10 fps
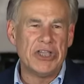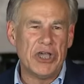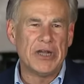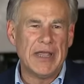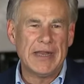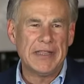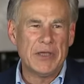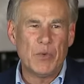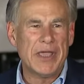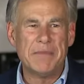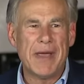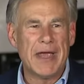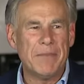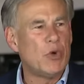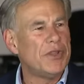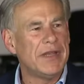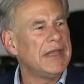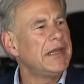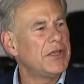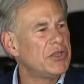a young lady that we admire more than
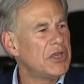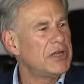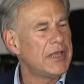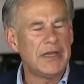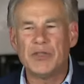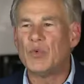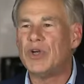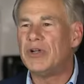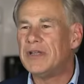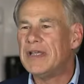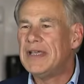any other young lady in the world,